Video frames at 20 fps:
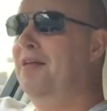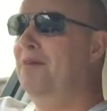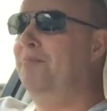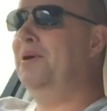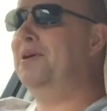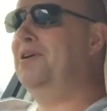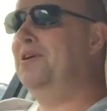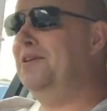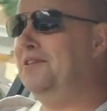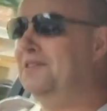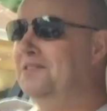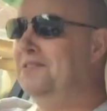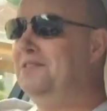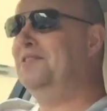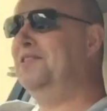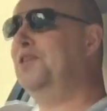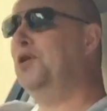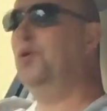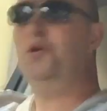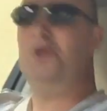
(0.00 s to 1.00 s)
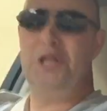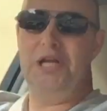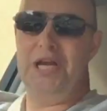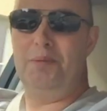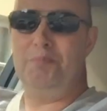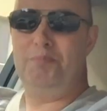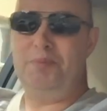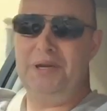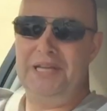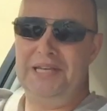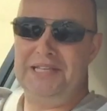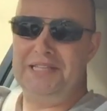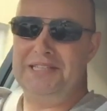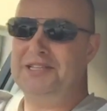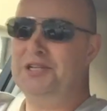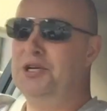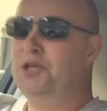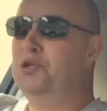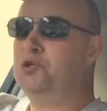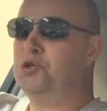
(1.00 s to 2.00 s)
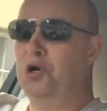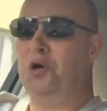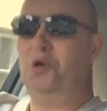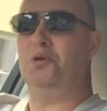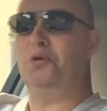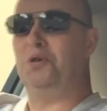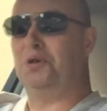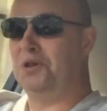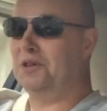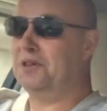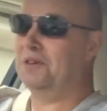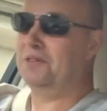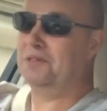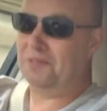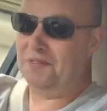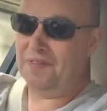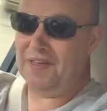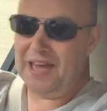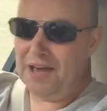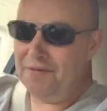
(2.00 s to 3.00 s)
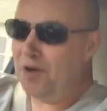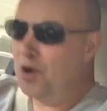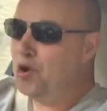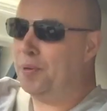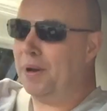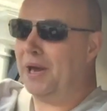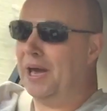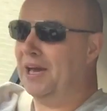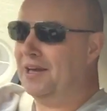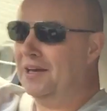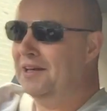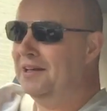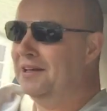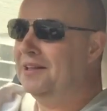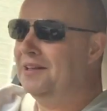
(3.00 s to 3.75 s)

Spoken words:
because the oil companies control, they have OPEC.